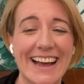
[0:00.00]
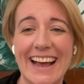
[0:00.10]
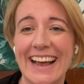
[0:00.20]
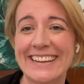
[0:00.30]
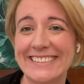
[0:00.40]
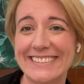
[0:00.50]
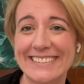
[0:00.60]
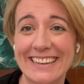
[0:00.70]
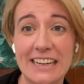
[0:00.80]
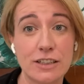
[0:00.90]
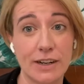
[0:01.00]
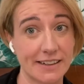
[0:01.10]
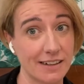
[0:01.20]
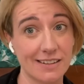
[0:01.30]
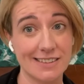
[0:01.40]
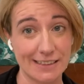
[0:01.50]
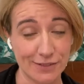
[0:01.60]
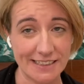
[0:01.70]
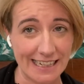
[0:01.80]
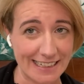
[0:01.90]
and tried out lots of
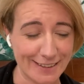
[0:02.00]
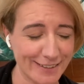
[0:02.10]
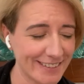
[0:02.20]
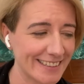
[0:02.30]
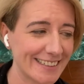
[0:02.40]
different colours.